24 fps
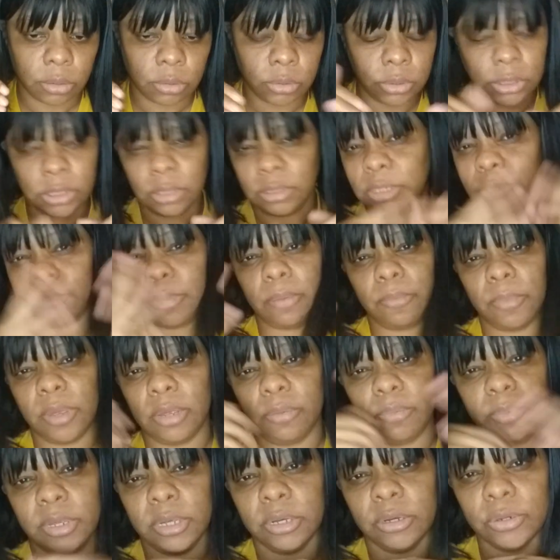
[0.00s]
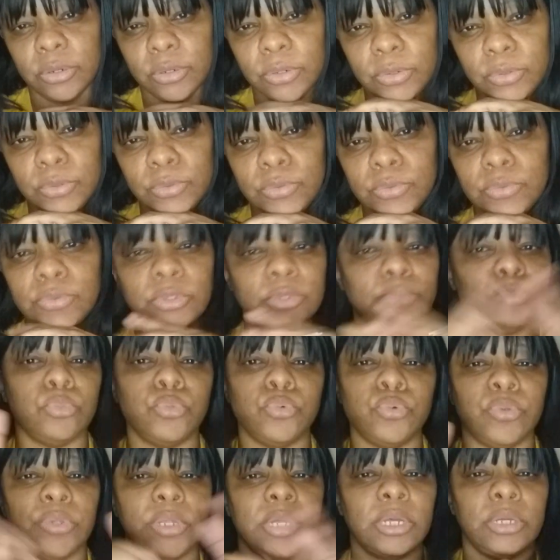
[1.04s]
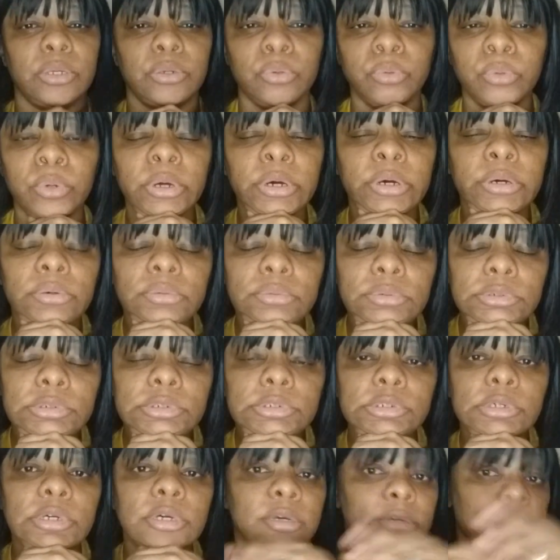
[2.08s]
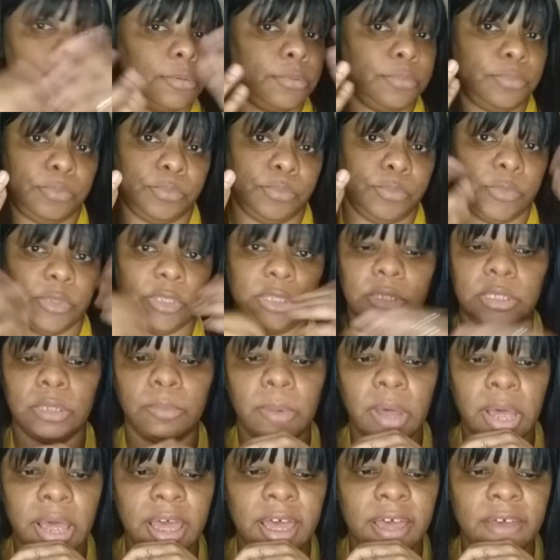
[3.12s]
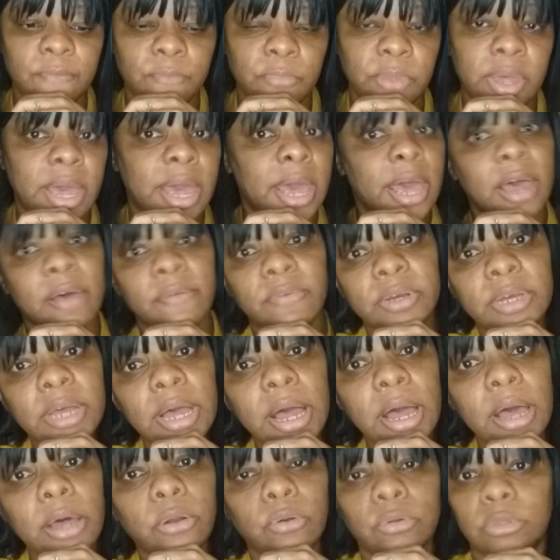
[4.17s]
And sometimes I make me a whole smoothie, you know. Sometimes I have me an avocado.